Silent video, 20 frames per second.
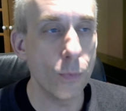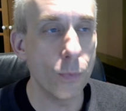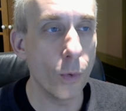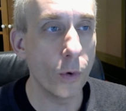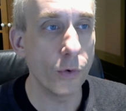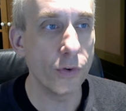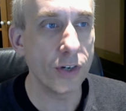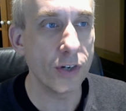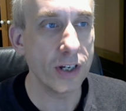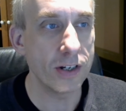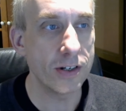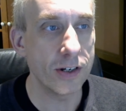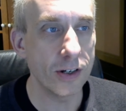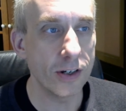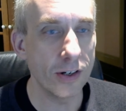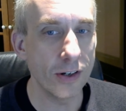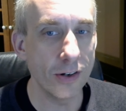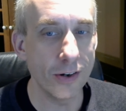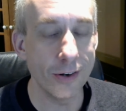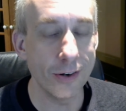wanted
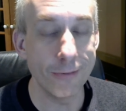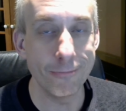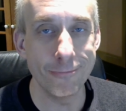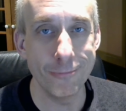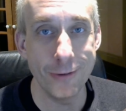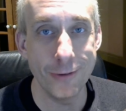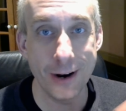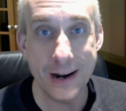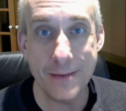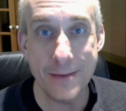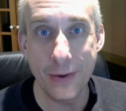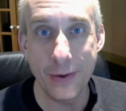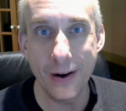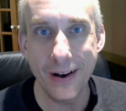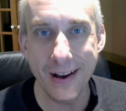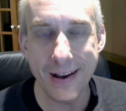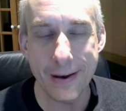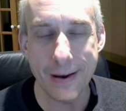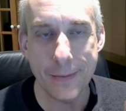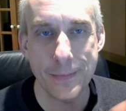to
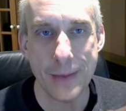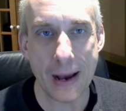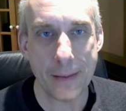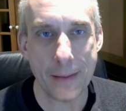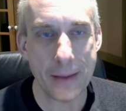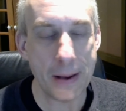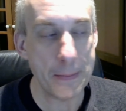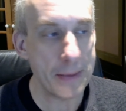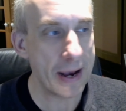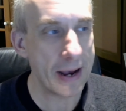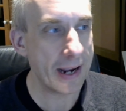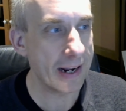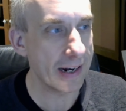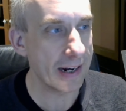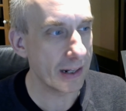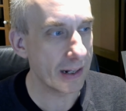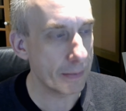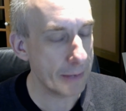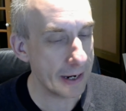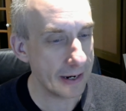re-buy a Batman pack a
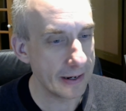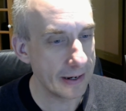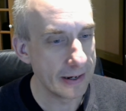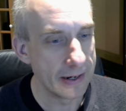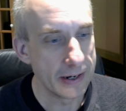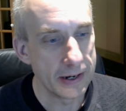little bit,